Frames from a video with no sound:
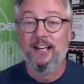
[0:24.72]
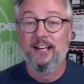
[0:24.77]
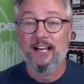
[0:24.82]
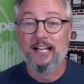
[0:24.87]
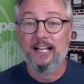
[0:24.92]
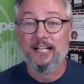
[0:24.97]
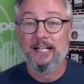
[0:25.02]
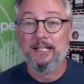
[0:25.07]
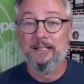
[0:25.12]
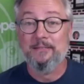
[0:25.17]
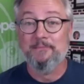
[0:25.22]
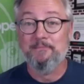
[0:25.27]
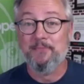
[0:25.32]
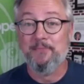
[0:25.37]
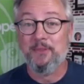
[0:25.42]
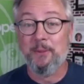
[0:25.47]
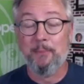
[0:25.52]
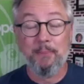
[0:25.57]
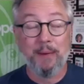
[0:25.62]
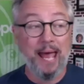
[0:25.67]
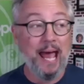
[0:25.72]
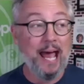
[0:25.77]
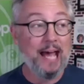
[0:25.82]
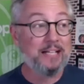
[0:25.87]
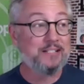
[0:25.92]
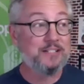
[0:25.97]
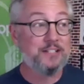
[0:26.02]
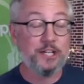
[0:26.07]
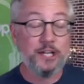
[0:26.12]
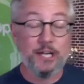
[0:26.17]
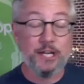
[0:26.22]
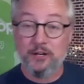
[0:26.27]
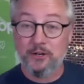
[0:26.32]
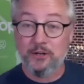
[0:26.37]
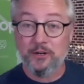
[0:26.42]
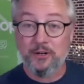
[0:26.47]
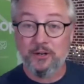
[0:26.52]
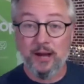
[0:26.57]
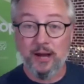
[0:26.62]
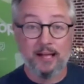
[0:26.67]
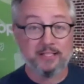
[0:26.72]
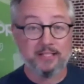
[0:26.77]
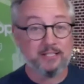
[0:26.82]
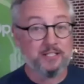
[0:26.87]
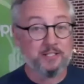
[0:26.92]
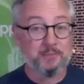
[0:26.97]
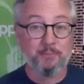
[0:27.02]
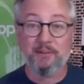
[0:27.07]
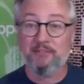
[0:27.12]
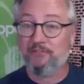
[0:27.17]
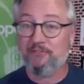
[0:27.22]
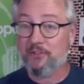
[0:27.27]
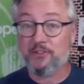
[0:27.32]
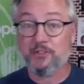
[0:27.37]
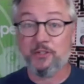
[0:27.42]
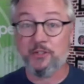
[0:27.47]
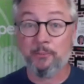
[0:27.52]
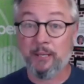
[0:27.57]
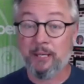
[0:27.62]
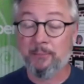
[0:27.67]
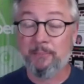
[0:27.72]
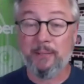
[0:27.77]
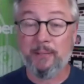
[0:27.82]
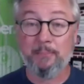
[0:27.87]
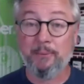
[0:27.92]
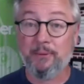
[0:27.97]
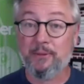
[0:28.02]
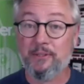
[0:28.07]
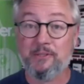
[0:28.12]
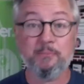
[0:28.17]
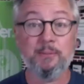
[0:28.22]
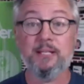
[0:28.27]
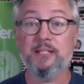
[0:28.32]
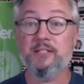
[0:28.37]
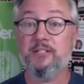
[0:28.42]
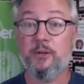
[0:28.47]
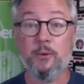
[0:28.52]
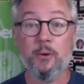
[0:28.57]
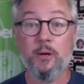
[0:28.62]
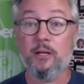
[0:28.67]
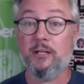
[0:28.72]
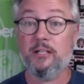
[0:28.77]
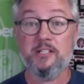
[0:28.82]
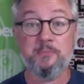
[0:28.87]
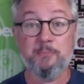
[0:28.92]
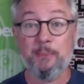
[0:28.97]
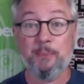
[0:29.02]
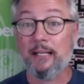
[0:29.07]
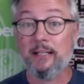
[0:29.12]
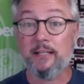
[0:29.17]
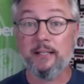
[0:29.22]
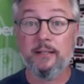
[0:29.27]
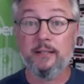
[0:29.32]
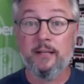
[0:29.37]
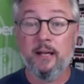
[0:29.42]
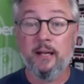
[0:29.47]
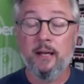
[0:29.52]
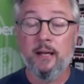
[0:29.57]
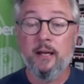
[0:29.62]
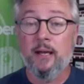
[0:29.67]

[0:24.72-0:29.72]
Um, the past year, as it's been for so many people, has been so unexpected.